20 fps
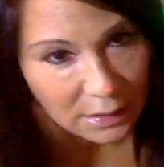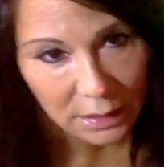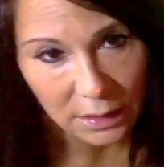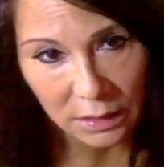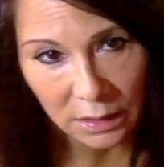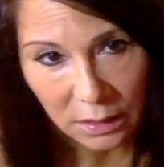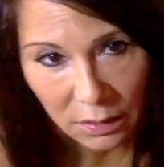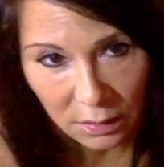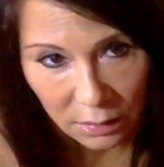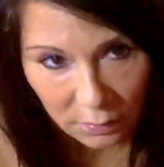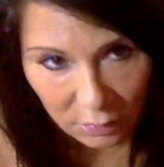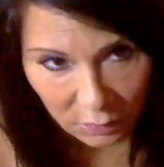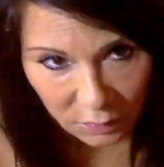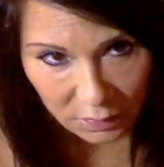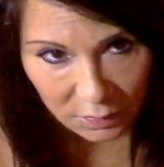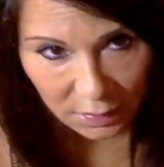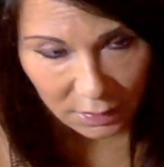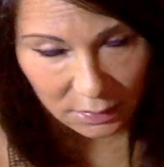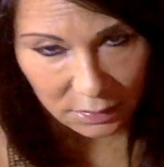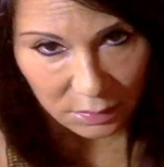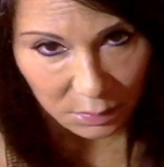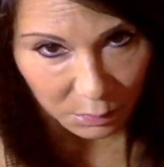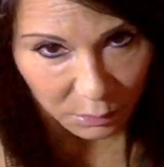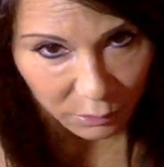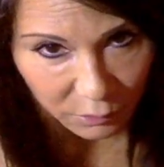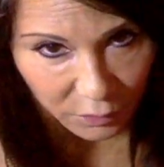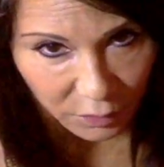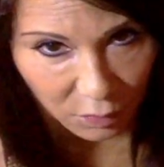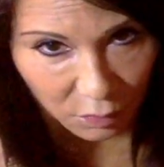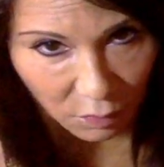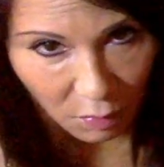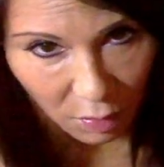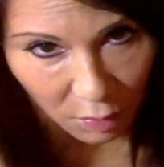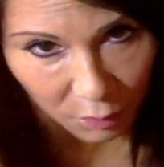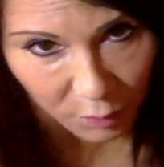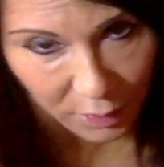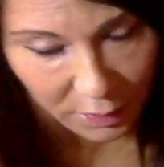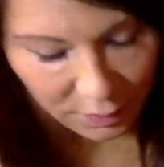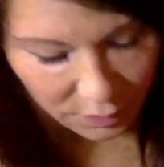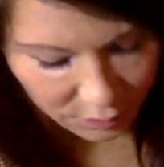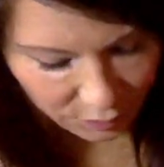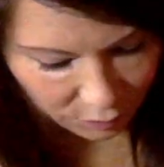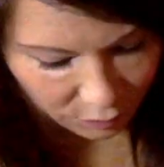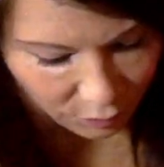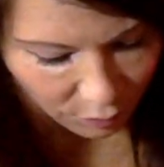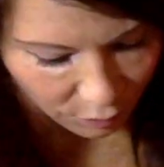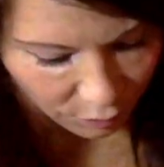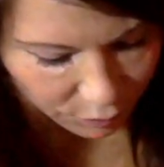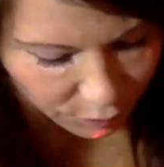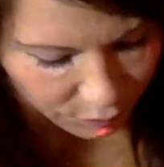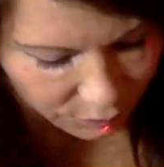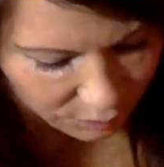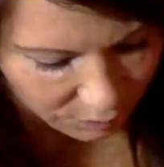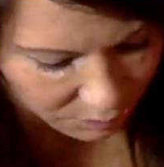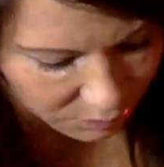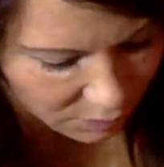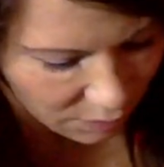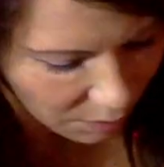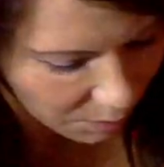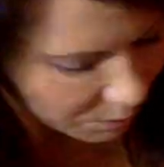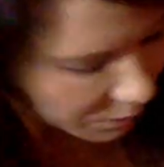in there, it looks like some of you are ready to go through some type